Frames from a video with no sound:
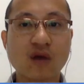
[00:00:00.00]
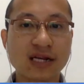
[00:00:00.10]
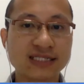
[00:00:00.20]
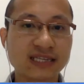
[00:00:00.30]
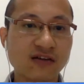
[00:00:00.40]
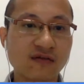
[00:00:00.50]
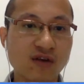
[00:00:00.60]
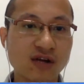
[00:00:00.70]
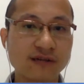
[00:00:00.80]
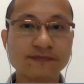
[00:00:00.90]
quiet self
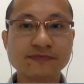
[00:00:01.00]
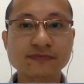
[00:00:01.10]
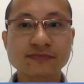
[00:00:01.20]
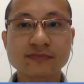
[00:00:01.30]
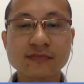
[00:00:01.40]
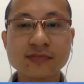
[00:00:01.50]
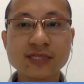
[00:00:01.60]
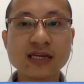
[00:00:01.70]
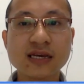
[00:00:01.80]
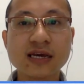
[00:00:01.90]
one.
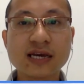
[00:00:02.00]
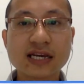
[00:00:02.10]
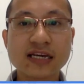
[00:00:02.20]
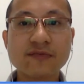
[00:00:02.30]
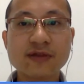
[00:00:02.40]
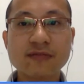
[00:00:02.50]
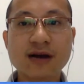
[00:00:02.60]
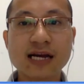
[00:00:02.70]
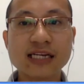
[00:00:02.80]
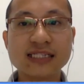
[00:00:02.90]
Keep the
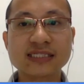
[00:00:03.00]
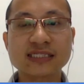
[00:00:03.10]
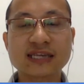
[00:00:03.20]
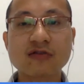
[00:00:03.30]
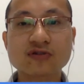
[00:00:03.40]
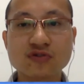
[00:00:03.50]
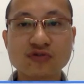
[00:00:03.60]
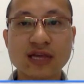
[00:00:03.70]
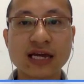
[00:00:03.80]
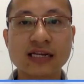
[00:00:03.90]
mind in how to
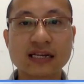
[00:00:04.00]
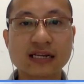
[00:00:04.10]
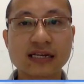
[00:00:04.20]
do that.